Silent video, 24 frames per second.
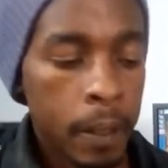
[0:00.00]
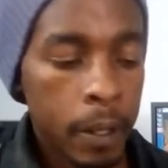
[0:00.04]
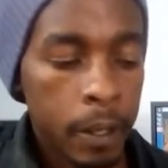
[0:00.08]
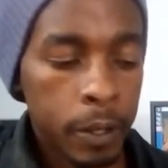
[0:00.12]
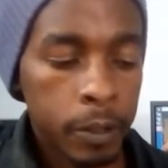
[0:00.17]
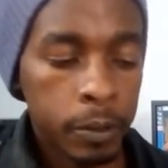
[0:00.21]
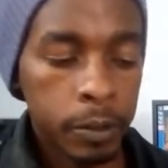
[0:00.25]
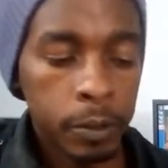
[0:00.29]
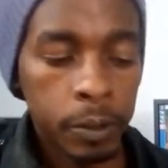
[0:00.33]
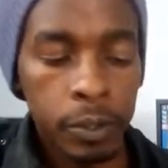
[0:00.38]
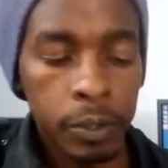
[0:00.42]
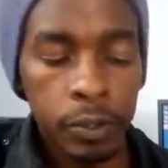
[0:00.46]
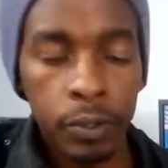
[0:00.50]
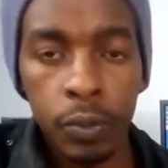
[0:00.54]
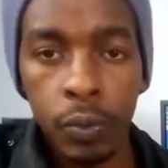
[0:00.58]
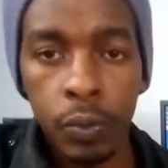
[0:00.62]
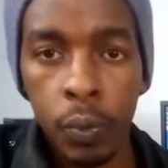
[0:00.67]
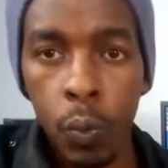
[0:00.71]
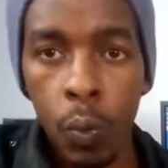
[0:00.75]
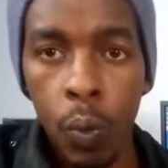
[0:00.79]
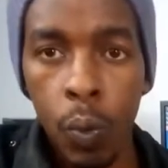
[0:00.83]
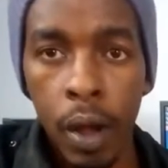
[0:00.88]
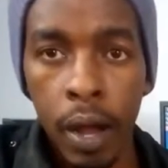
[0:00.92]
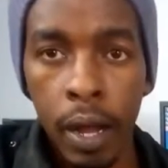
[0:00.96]
So it's
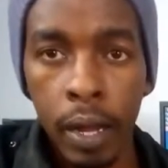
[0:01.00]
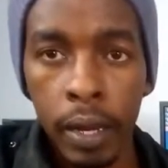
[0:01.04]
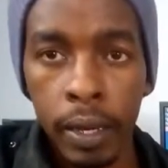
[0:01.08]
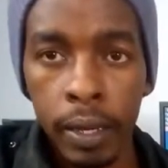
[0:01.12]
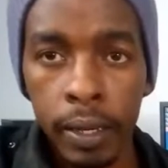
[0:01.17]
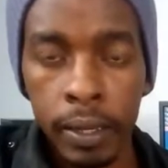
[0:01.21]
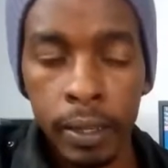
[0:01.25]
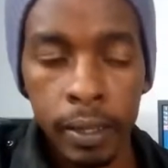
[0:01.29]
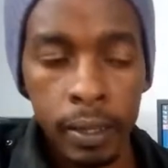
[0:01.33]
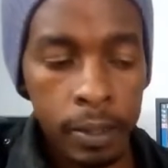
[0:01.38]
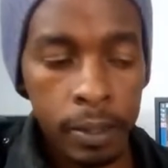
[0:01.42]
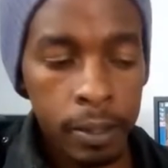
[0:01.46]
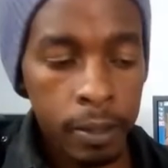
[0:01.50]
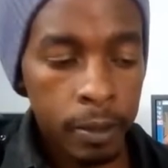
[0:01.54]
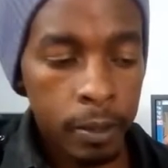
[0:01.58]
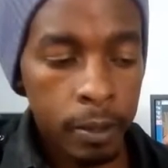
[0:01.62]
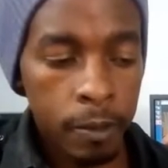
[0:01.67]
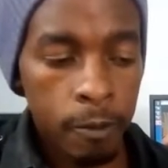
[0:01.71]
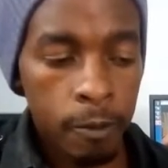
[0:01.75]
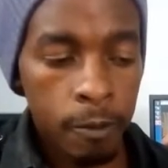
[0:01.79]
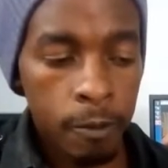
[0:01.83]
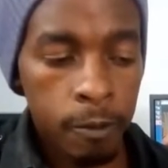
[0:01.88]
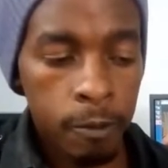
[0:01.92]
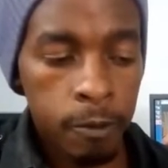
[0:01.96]
1,
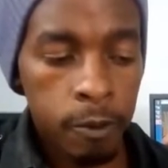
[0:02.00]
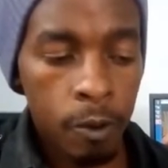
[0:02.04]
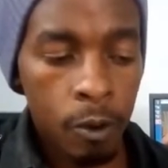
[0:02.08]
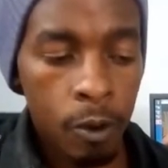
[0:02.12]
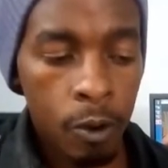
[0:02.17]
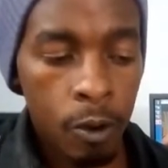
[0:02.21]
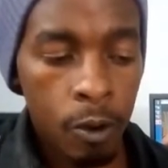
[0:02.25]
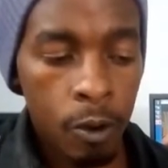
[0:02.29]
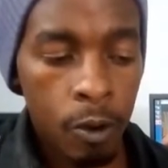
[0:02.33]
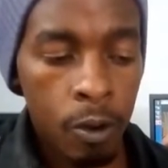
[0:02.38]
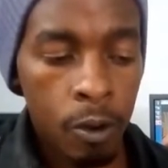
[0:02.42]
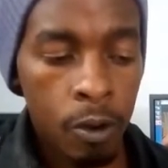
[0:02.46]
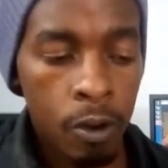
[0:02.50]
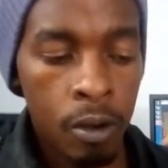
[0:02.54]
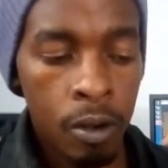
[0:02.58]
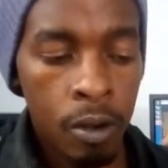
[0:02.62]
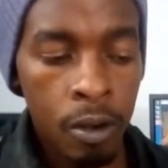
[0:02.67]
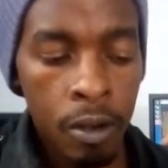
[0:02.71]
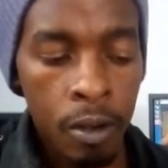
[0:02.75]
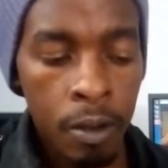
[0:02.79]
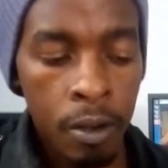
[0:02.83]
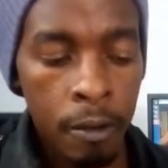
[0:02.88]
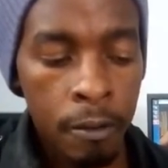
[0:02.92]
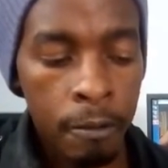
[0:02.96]
4,
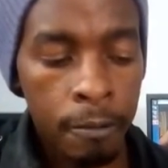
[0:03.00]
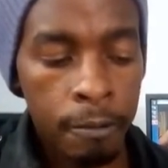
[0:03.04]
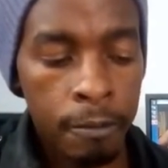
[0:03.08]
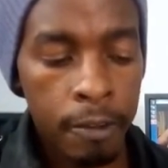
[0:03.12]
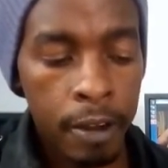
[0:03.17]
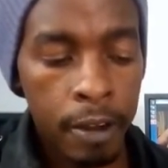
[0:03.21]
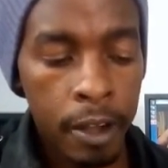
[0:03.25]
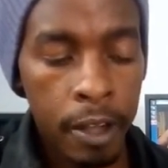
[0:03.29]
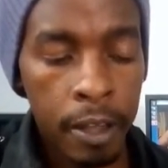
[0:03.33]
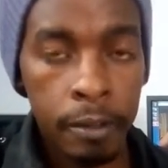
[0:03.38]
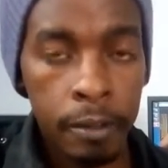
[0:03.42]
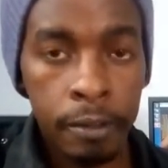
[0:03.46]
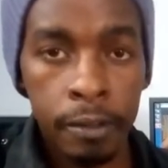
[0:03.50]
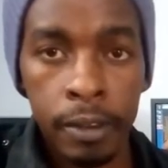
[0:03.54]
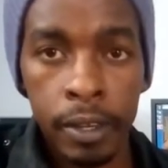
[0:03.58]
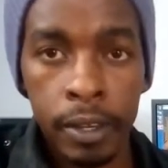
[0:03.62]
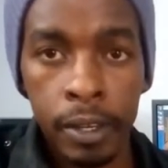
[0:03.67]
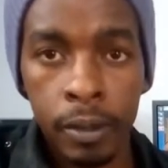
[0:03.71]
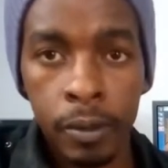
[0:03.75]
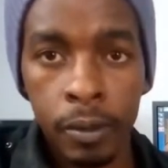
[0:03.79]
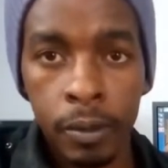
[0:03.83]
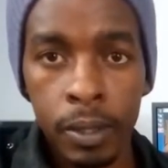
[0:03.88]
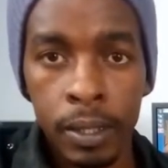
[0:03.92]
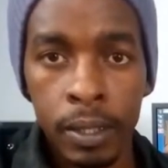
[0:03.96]
5, and
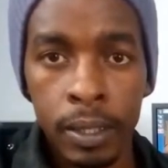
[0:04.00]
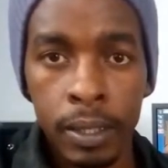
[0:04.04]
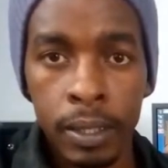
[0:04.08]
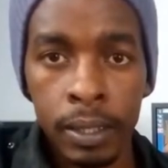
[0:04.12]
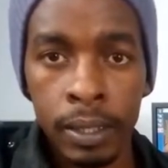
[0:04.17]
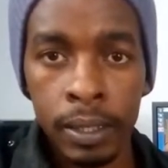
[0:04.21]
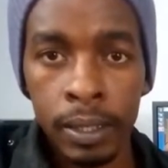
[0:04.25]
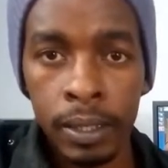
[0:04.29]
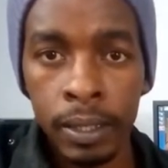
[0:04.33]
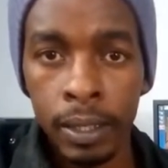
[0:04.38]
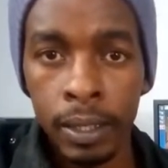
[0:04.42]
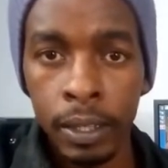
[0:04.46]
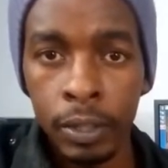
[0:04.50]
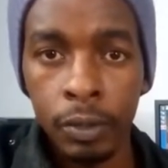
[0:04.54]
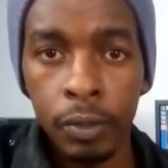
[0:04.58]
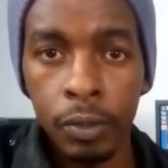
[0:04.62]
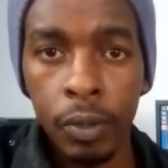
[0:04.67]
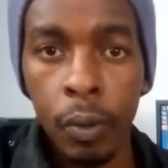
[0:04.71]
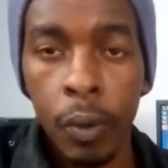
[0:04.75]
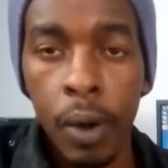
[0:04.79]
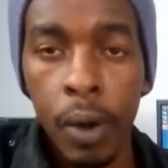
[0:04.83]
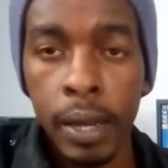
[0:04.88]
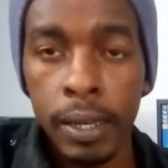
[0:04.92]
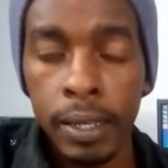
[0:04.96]
1. So the
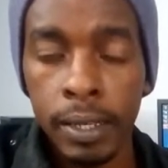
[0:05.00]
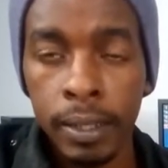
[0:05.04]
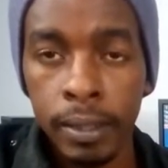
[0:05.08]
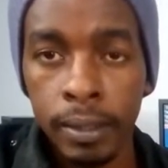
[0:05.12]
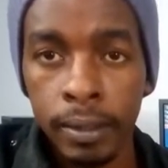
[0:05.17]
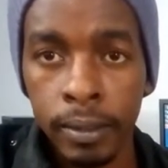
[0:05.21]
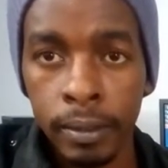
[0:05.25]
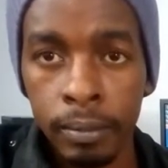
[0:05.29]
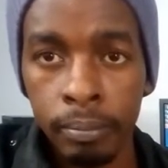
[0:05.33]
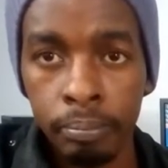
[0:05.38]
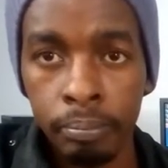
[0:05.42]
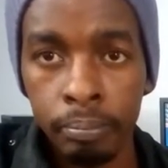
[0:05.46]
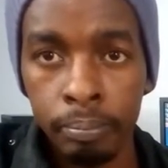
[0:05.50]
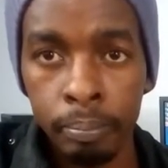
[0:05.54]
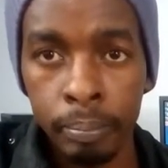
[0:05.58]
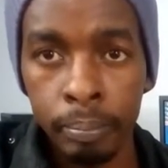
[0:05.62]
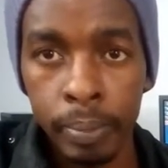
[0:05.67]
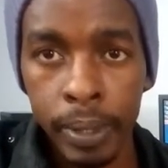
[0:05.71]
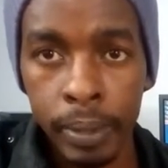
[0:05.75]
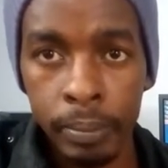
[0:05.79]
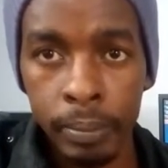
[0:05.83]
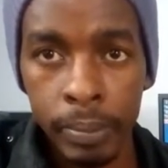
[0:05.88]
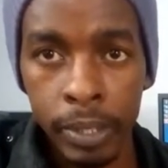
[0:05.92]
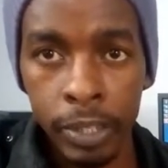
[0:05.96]
1 is
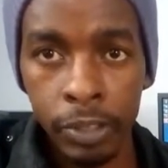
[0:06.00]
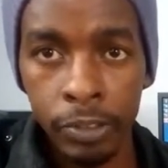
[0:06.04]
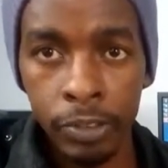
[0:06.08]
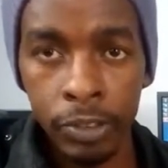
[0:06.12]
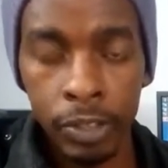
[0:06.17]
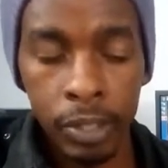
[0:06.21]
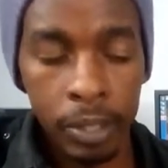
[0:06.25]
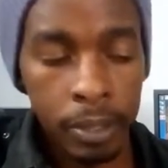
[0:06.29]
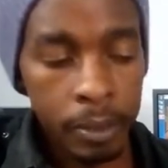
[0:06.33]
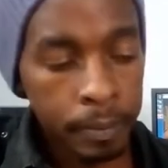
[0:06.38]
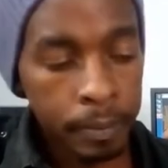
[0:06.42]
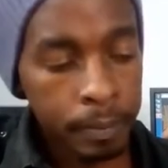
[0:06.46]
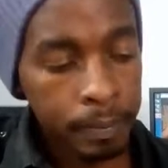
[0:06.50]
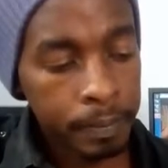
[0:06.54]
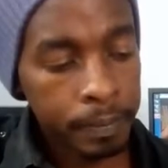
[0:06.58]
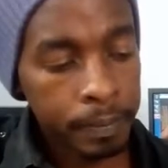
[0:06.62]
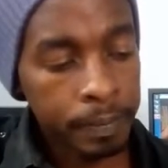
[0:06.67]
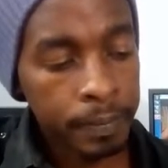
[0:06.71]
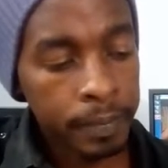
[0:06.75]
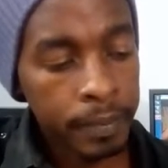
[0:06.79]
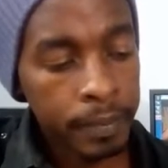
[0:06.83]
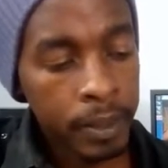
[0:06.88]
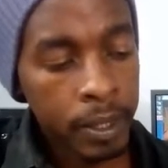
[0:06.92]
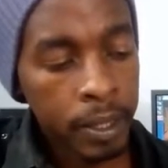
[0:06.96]
B major,
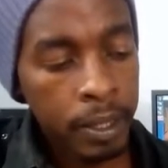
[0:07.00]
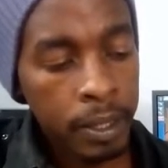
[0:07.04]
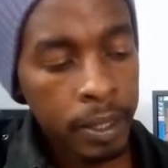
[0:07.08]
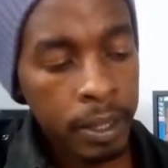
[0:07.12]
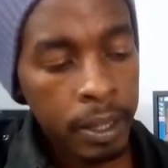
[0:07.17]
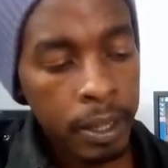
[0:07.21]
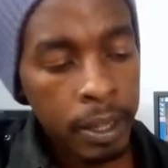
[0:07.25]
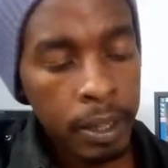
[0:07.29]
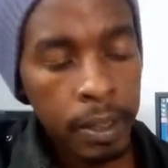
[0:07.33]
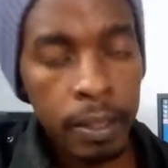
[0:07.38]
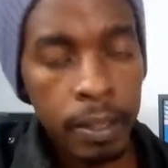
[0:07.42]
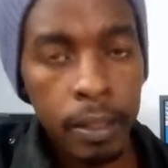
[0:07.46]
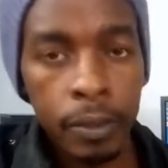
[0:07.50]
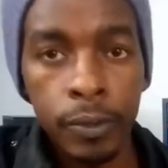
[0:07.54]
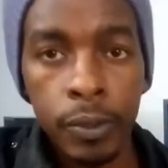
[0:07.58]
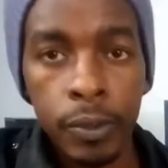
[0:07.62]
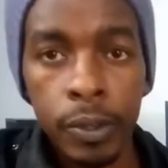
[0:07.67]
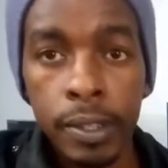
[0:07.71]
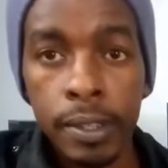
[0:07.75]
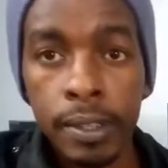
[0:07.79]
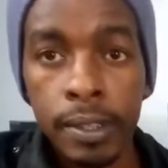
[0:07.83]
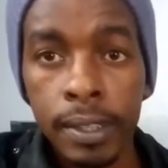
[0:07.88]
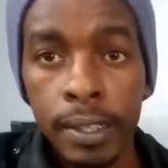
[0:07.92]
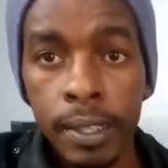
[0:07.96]
the 4
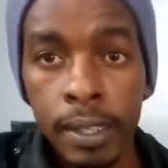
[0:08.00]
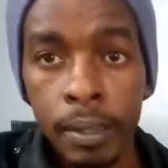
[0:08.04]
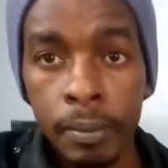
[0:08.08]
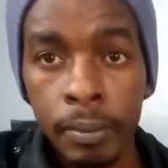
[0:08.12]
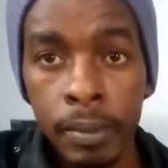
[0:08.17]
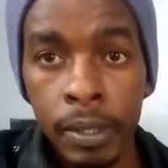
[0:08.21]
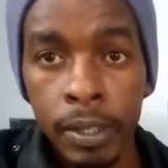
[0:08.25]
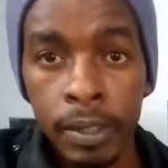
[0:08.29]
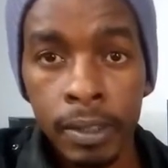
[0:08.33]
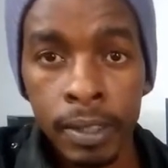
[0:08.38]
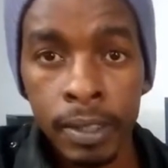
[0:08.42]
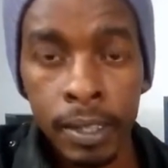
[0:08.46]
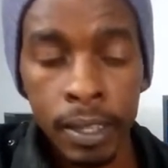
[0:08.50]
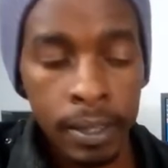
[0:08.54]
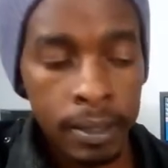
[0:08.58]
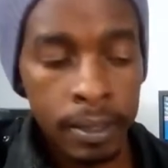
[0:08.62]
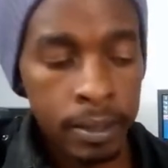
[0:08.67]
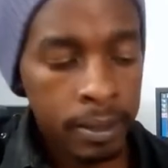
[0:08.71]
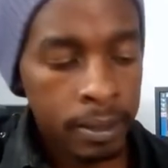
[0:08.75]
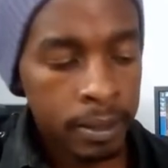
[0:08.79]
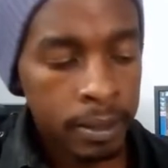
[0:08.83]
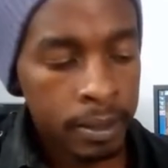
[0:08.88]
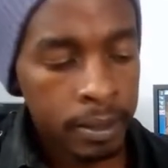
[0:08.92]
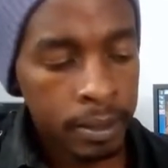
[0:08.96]
is E major,
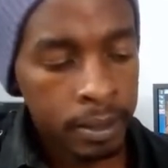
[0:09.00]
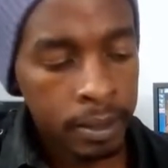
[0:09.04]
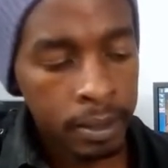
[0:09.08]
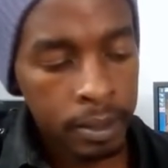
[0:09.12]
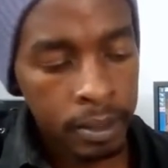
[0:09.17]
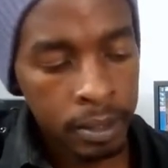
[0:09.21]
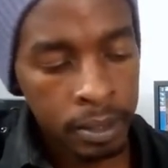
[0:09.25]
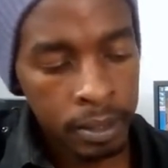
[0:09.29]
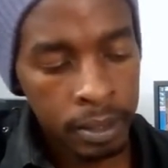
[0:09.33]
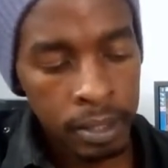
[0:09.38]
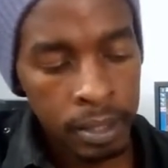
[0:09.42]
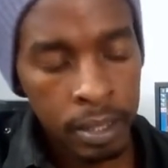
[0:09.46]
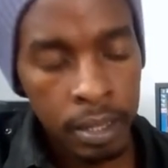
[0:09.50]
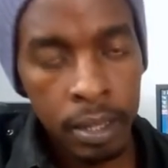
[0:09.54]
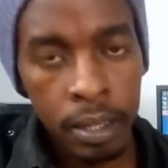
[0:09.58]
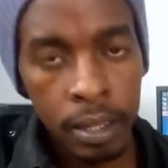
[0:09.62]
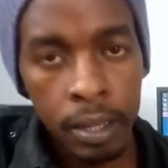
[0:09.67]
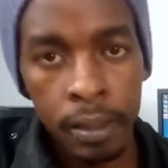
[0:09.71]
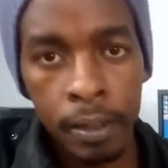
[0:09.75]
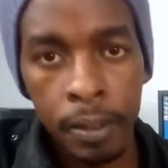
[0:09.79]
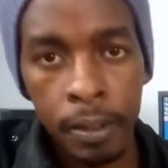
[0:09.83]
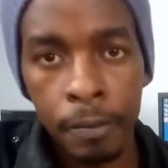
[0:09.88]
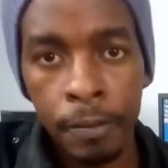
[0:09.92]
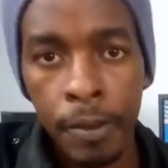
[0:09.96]

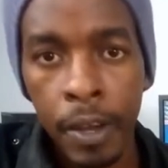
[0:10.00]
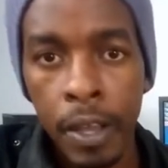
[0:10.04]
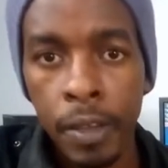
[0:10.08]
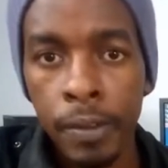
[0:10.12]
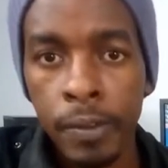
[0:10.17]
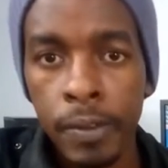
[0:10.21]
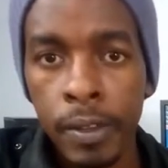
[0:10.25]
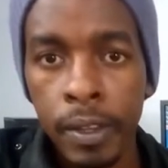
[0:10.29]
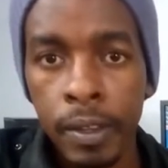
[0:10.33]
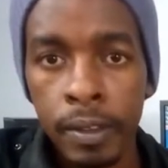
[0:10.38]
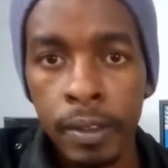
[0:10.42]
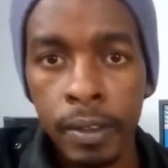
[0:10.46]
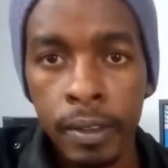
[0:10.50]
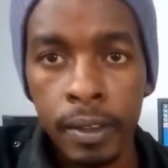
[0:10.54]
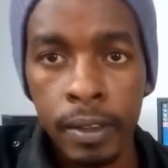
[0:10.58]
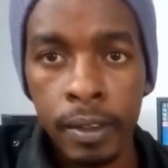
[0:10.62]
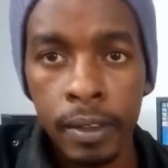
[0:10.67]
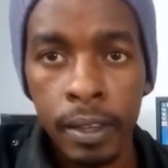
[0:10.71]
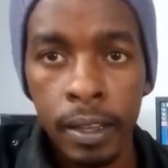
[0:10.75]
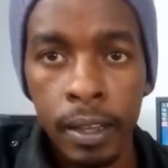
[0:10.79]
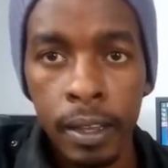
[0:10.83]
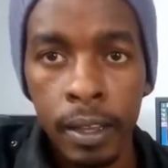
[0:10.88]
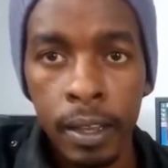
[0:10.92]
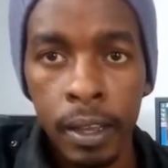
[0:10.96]
the 5 is
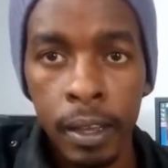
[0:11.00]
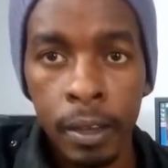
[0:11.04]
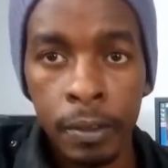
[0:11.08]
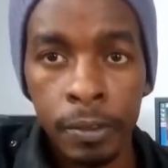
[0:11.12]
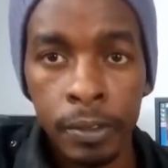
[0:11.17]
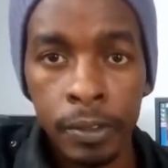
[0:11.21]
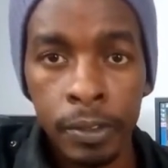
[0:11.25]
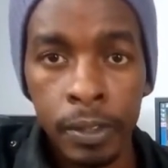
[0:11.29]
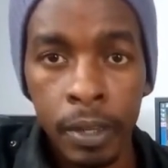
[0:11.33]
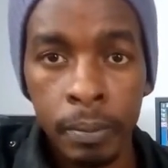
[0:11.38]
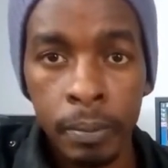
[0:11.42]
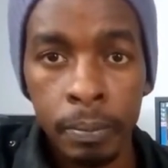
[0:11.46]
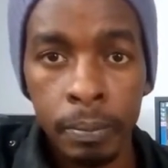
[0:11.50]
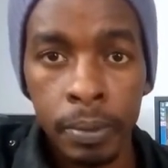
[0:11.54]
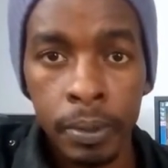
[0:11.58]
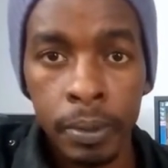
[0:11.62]
F sharp